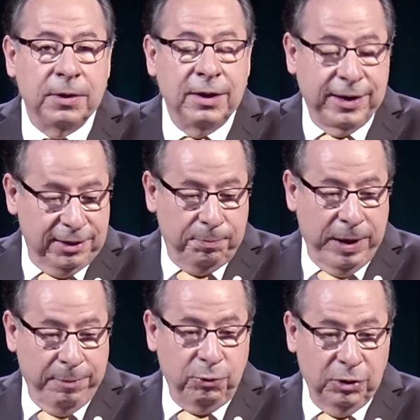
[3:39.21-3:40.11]
Can the
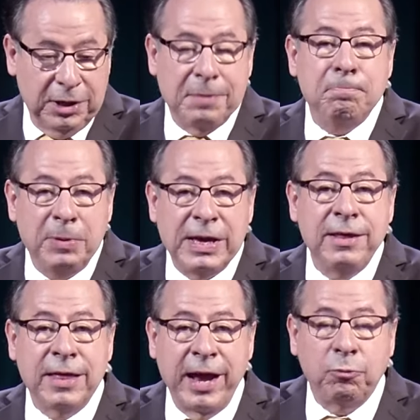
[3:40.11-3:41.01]
Bible really be
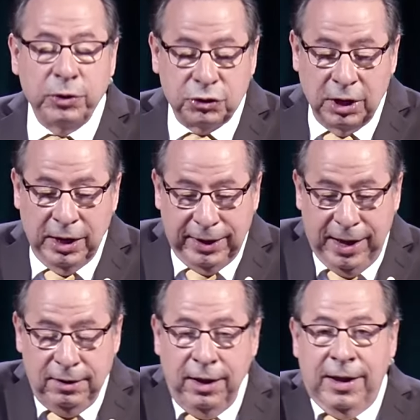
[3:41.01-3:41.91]
that which
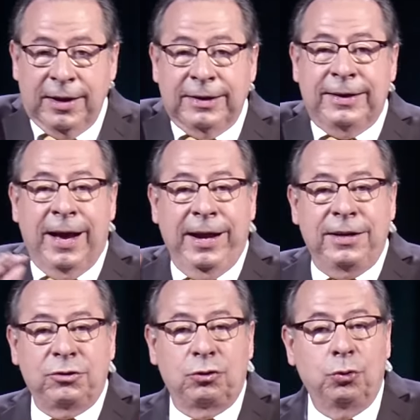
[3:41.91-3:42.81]
can guide
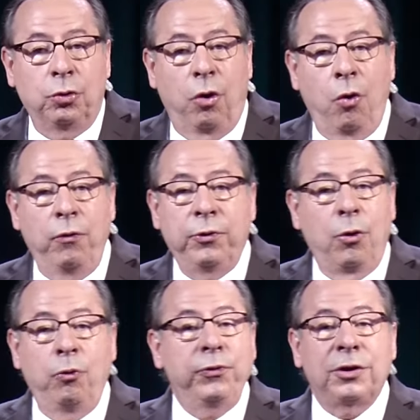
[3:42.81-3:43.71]
us to
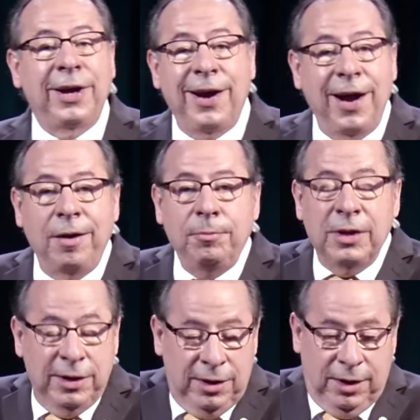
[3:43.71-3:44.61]
overcome
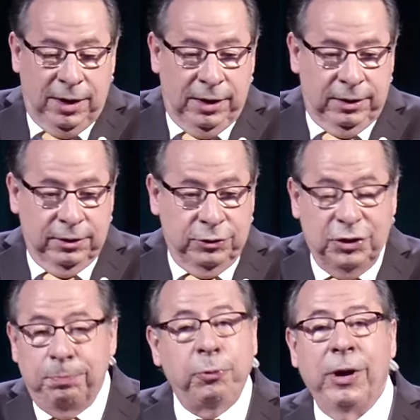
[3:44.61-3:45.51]

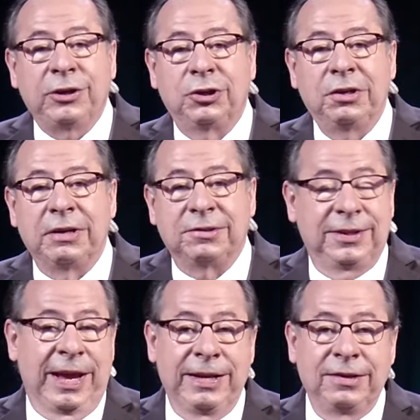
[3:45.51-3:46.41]
depression and
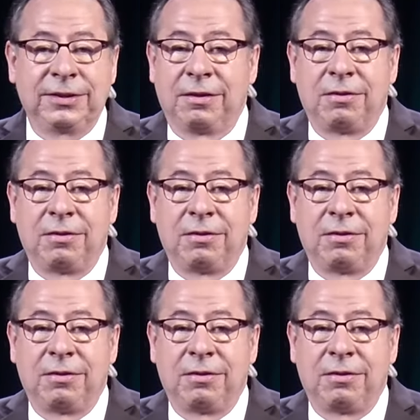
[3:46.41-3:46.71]
sadness and the